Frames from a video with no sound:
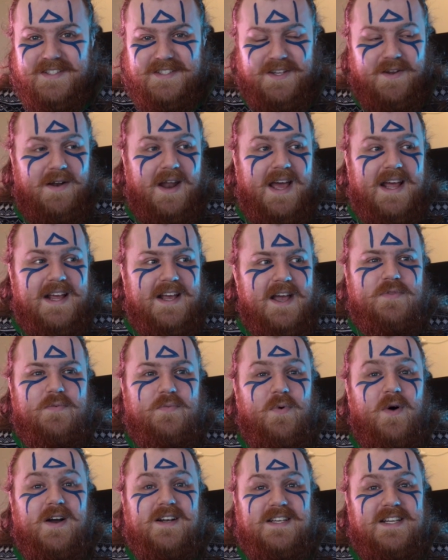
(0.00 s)
So like,
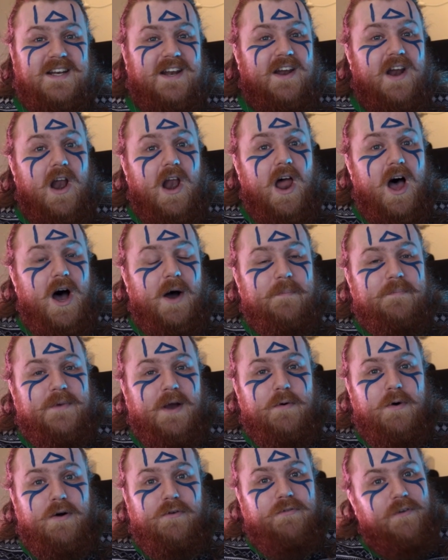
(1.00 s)
what, did an alarm
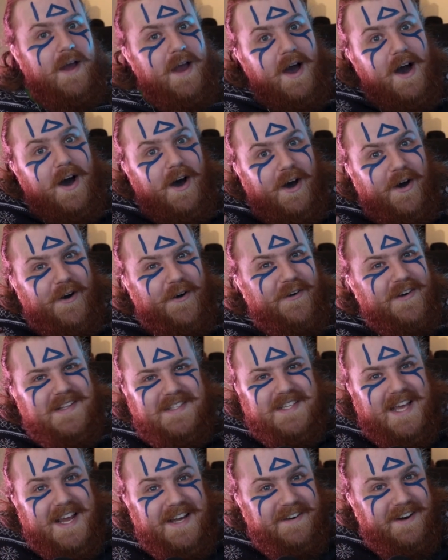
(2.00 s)
go off? Like, uh-oh,
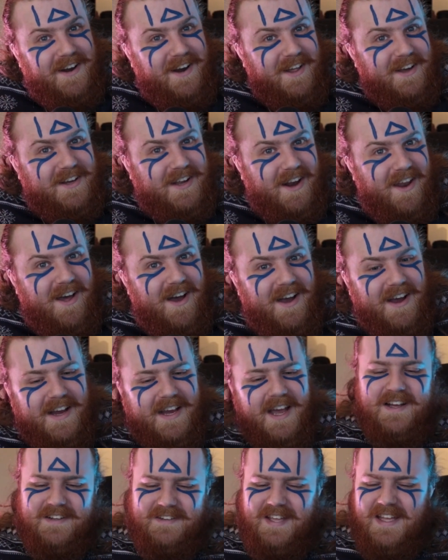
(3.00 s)
it's anal o'clock.